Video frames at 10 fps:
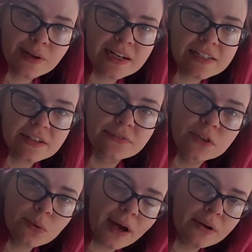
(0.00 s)
Otherwise,
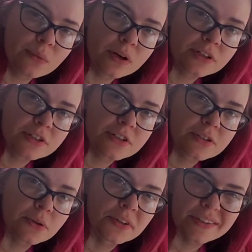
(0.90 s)
if you add water
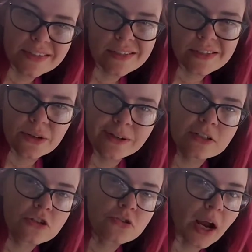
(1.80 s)
to soil that's
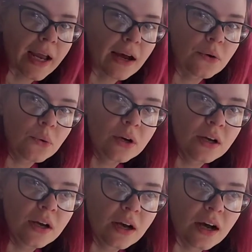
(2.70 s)
starting to dry
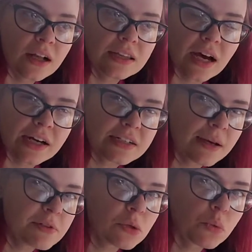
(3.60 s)
out, a
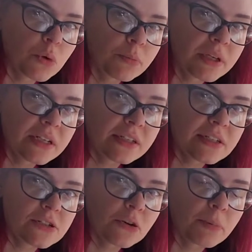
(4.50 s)
lot of times it won't
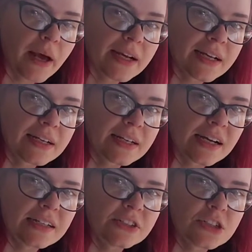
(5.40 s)
immediately soak back
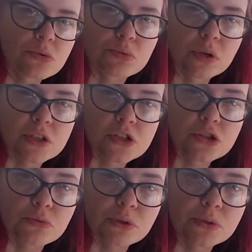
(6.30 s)
in. It kind of just
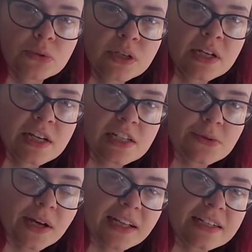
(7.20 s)
runs through.
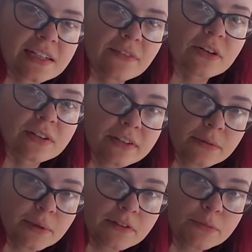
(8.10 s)
So I like to give it a
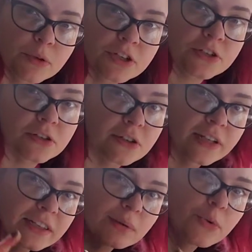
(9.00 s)
little bit of
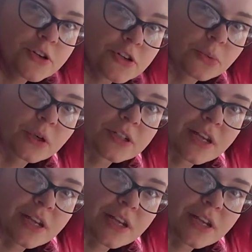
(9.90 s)
moisture, let that moisture